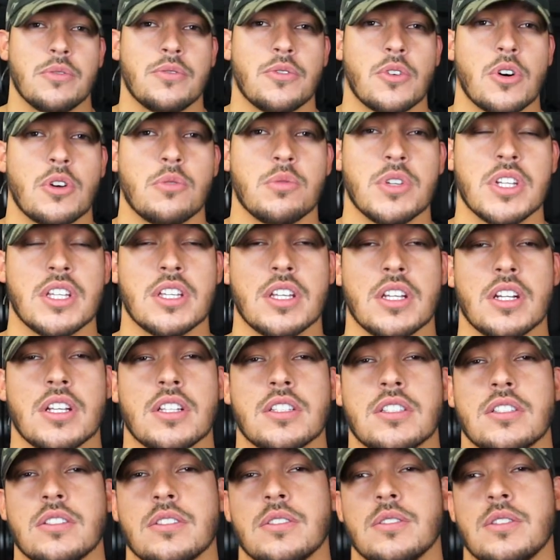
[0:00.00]
before we get
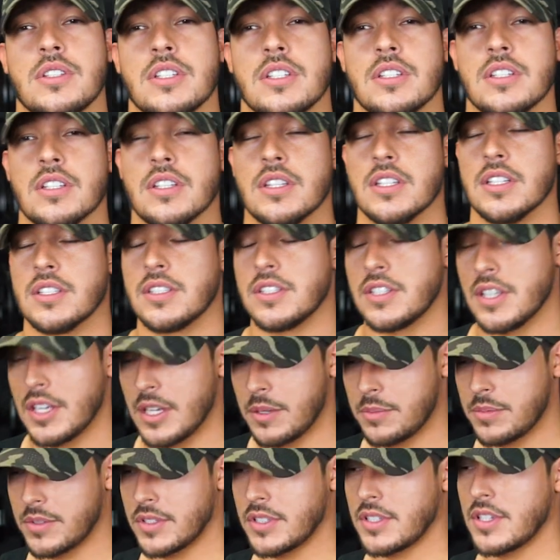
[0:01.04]
into the
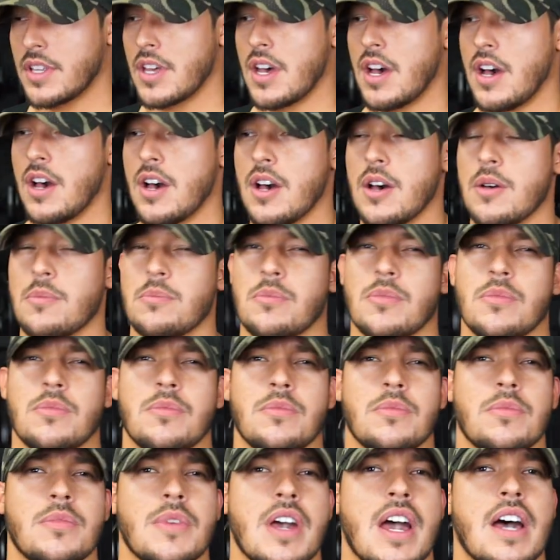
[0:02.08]
tips.
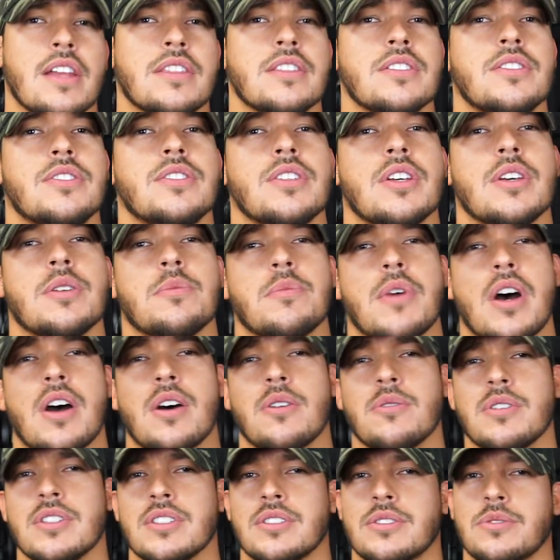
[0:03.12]
At the gym, I
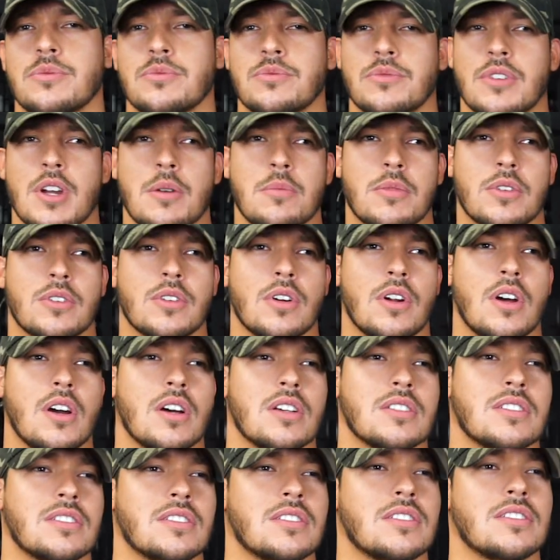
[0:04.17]
always come
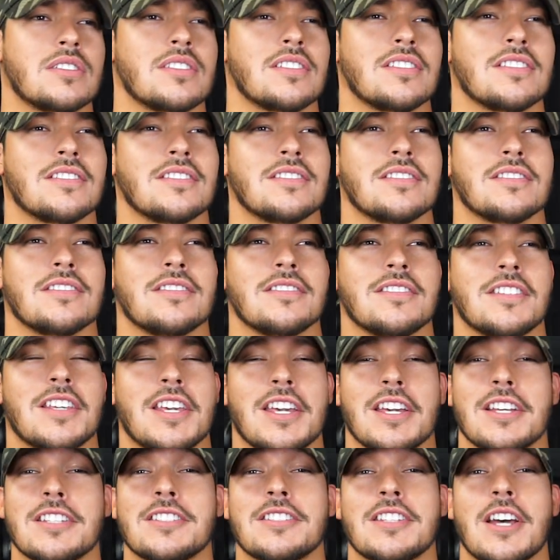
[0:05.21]
across
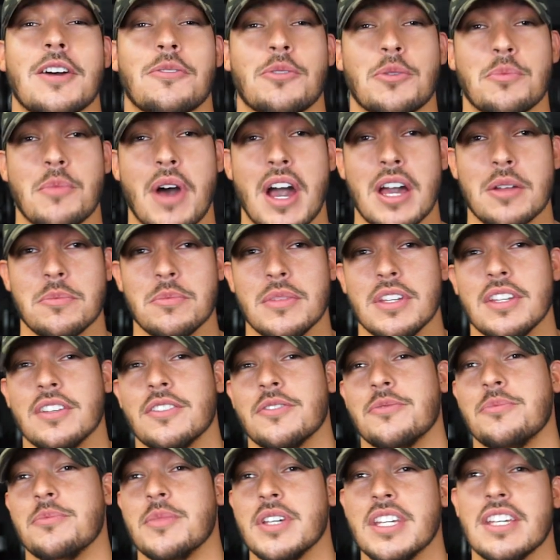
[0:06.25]
kids that remind me
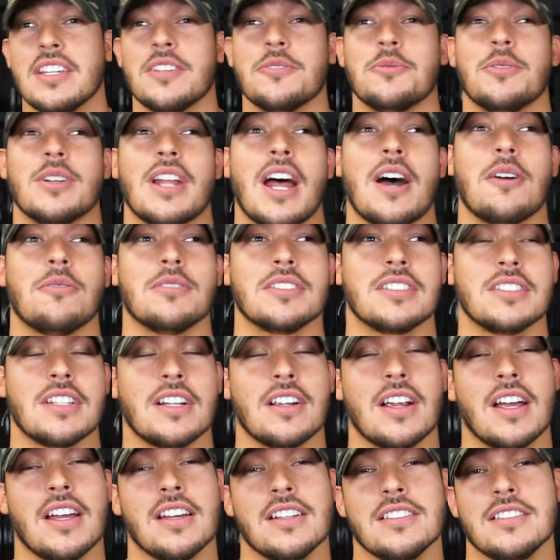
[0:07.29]
of me when I was
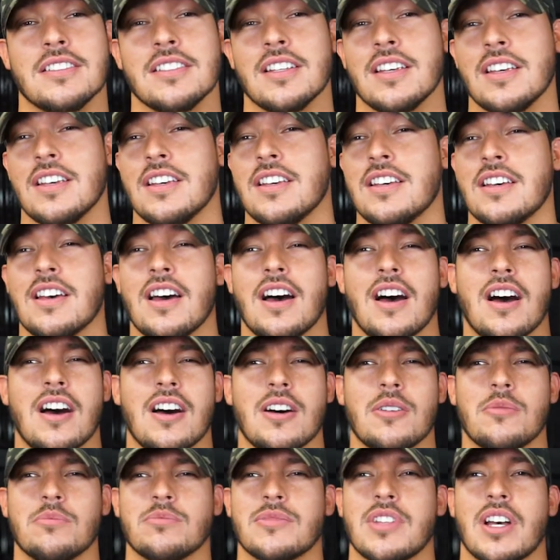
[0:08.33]
their age.
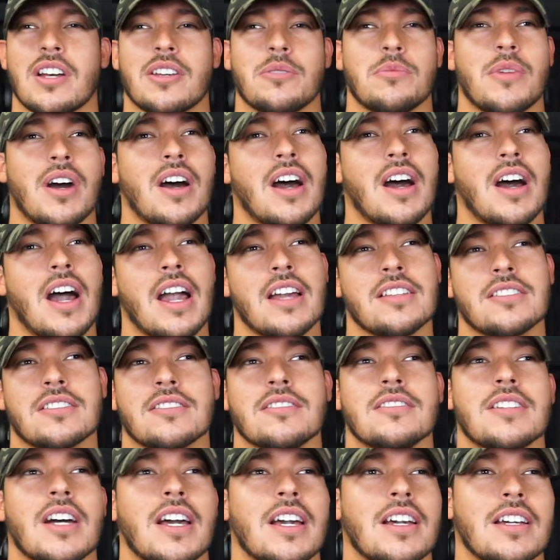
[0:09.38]
Talking about high
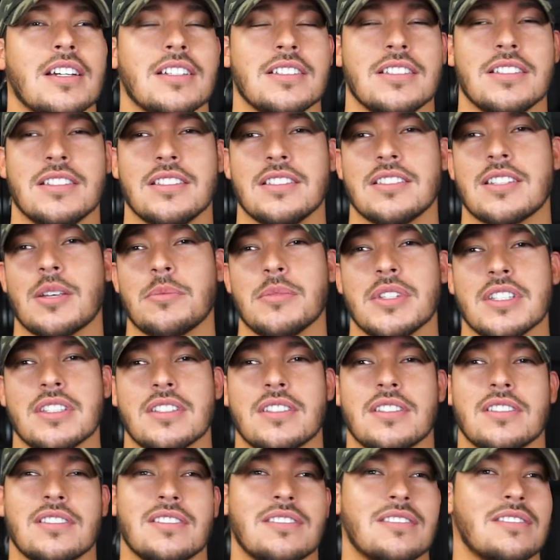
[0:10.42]
school age,
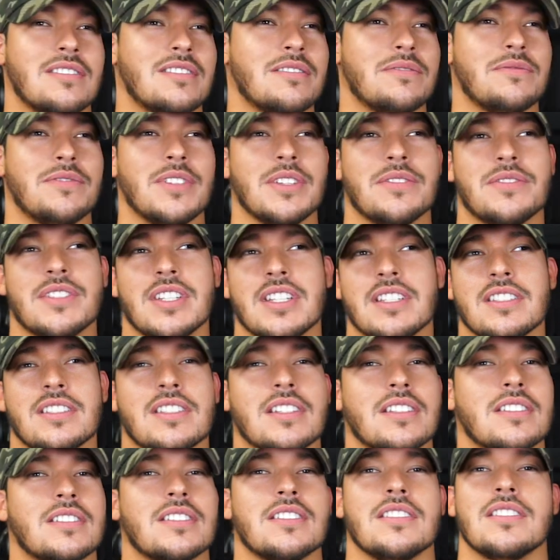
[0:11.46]
15,
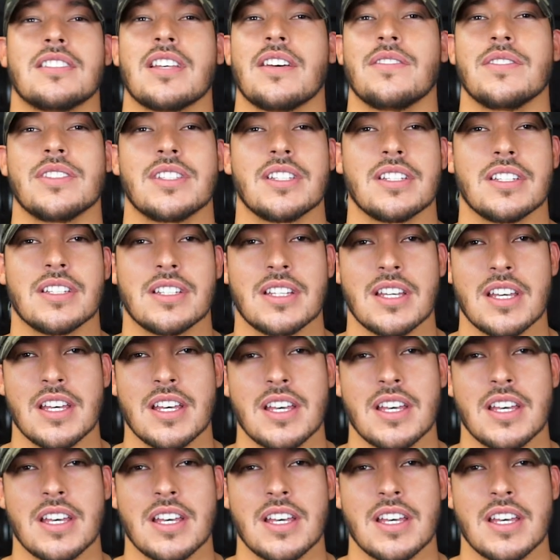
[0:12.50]
16, 17.